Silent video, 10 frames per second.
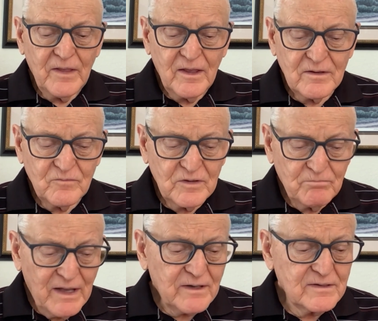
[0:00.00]
And we'd
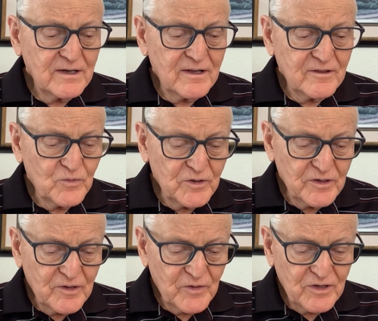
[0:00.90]
meditate on the
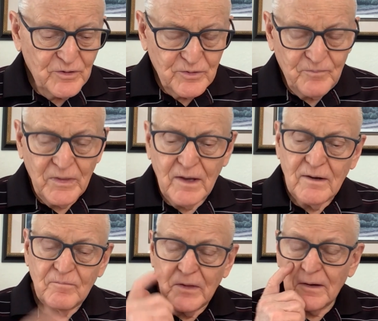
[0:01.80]
Word, and we knew
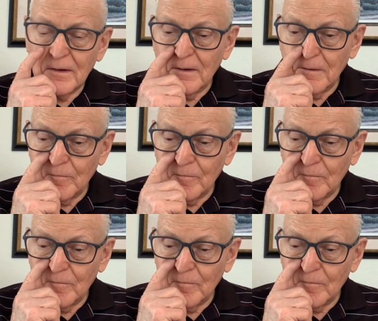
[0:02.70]
that